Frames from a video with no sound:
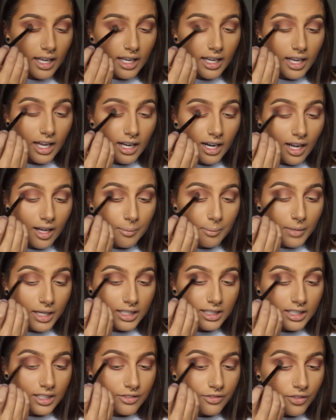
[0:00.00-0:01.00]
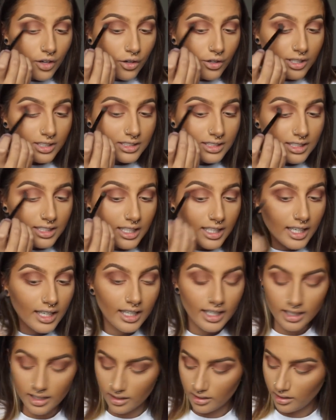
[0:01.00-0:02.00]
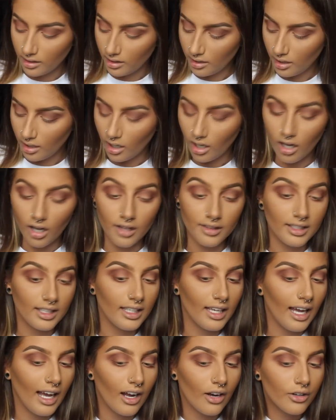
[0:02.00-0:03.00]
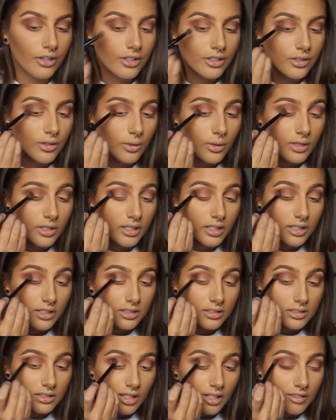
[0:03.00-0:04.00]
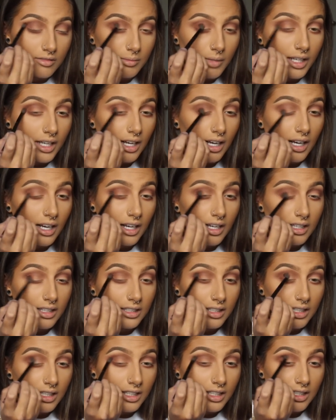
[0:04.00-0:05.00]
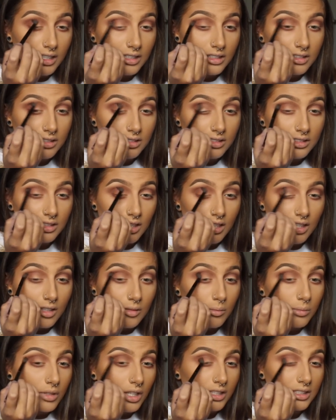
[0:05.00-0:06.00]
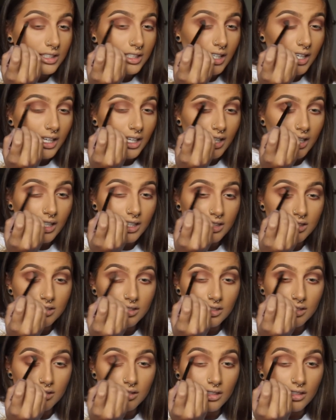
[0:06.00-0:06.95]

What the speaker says: and I'm mainly focusing it on the outer corners of my eyelids, blending it into